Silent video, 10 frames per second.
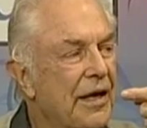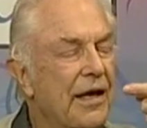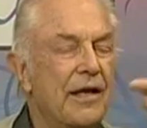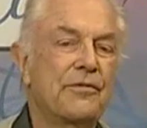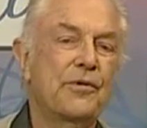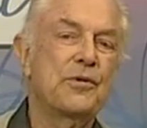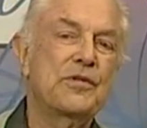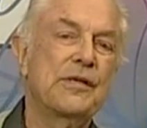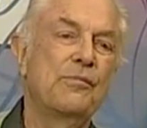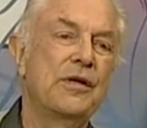And of course,
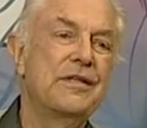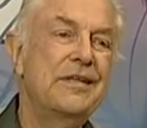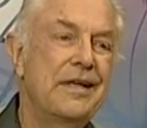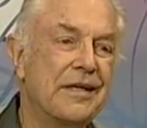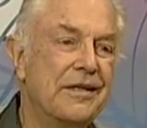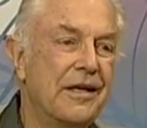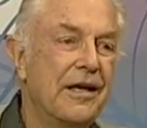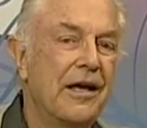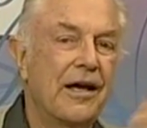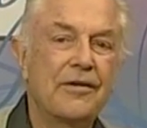someone did.
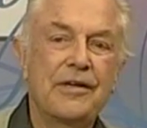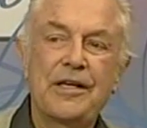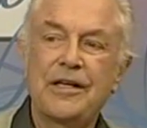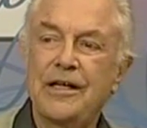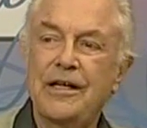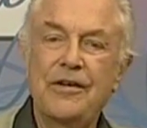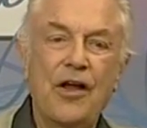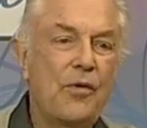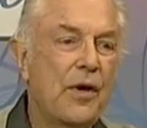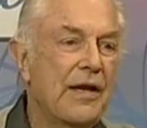Only
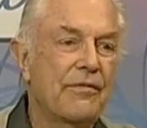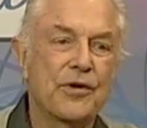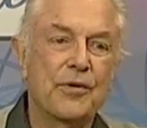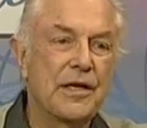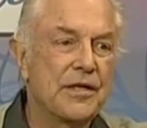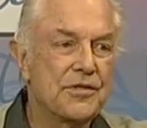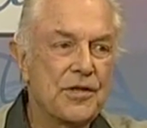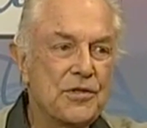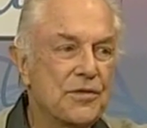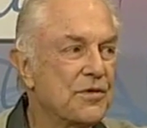no one ever credits
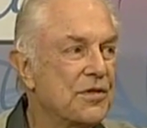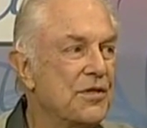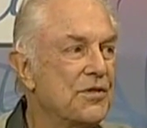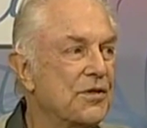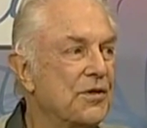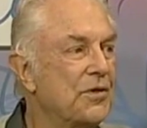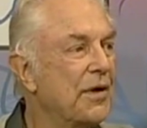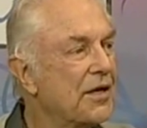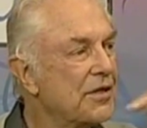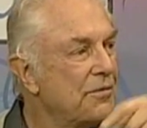Joseph Stinson, who
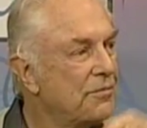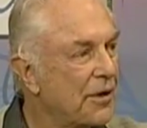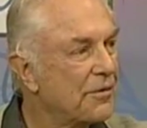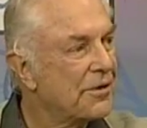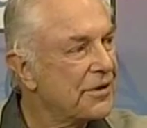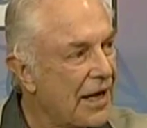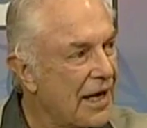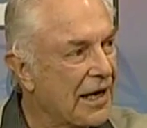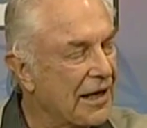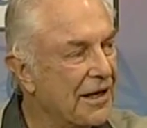actually wrote the
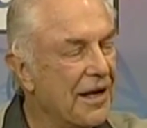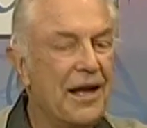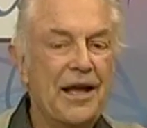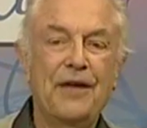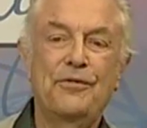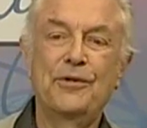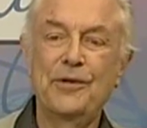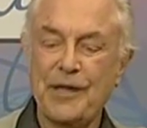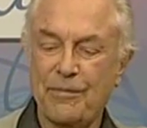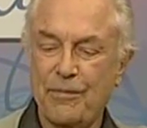line. Wow. If you
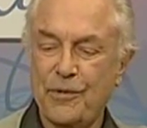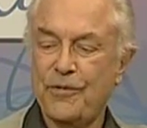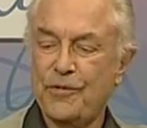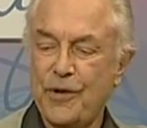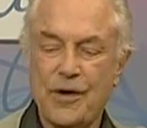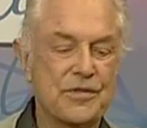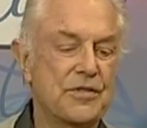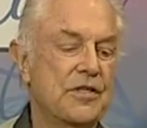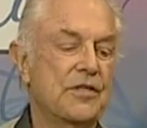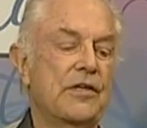look up a book of quotes, it
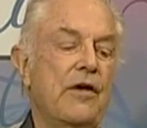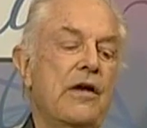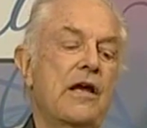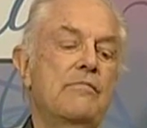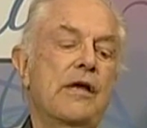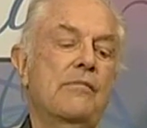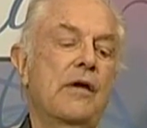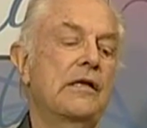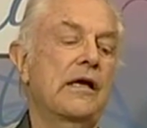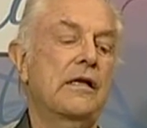says, Go ahead, make
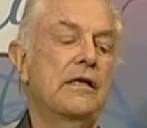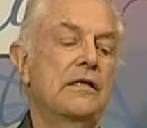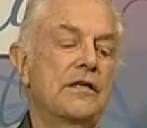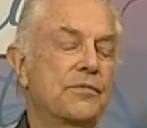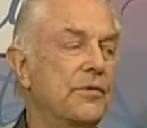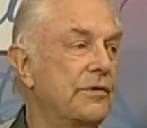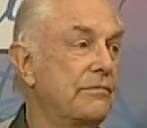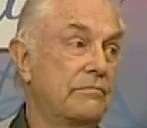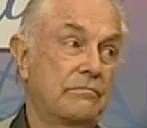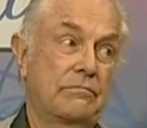my day, Clint Eastwood.
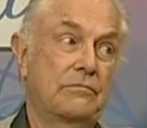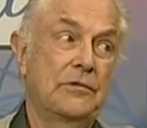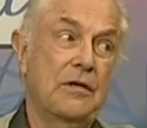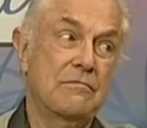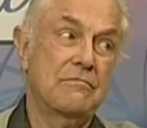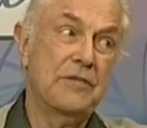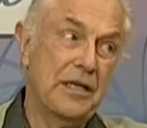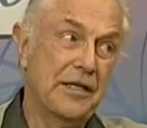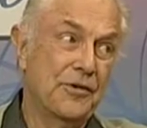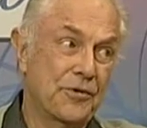Mm. Not
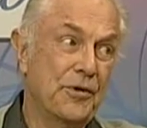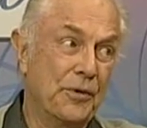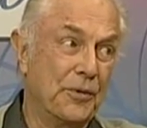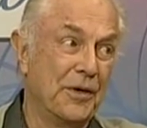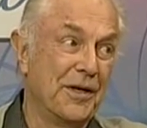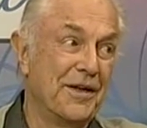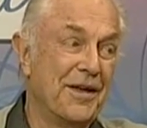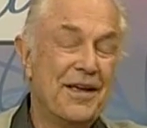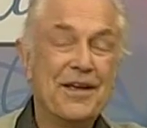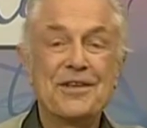really true. Mm.
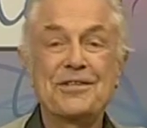No, not